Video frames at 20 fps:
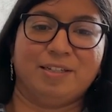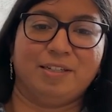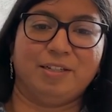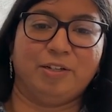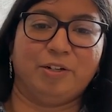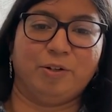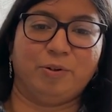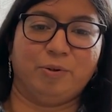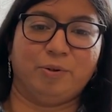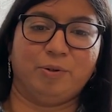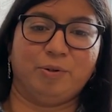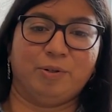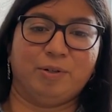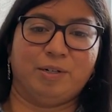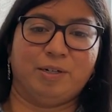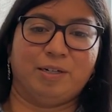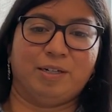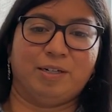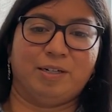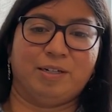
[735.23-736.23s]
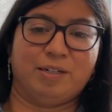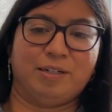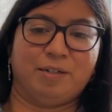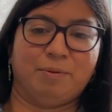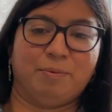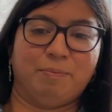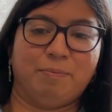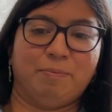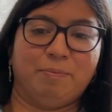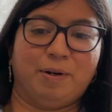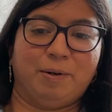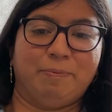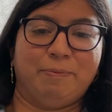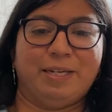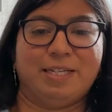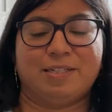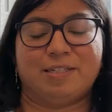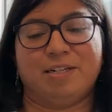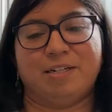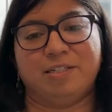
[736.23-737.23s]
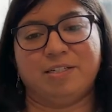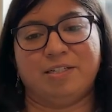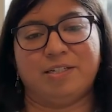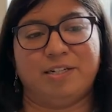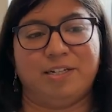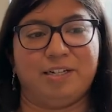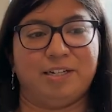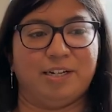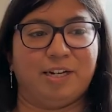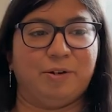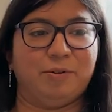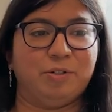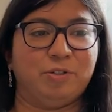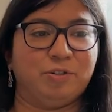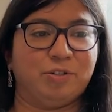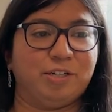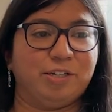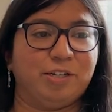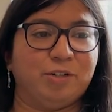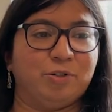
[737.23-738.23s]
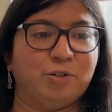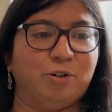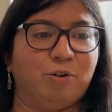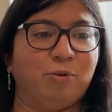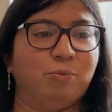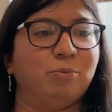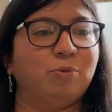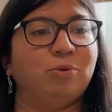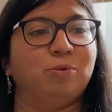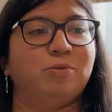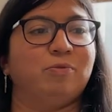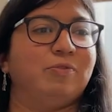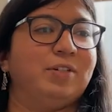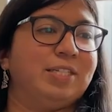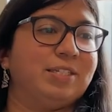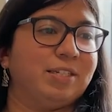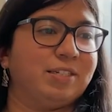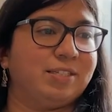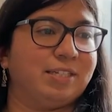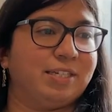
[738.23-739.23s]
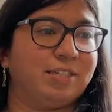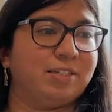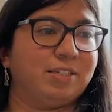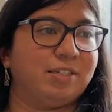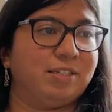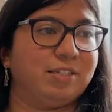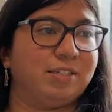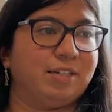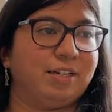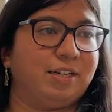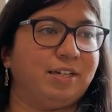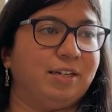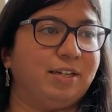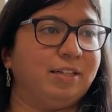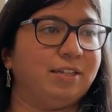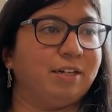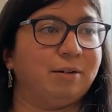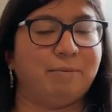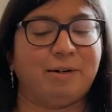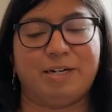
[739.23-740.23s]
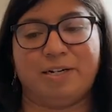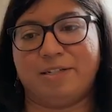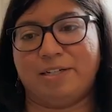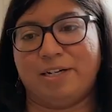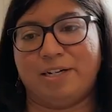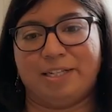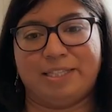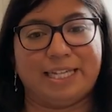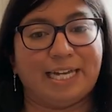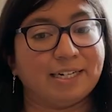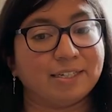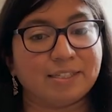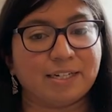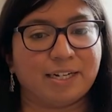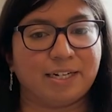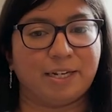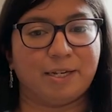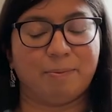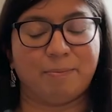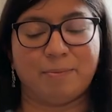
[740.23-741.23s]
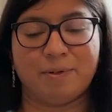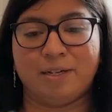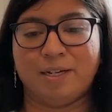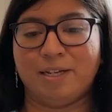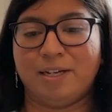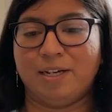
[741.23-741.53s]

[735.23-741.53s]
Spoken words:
Me as an engineer, I would usually go to a lot more research sessions than I might have done at that time.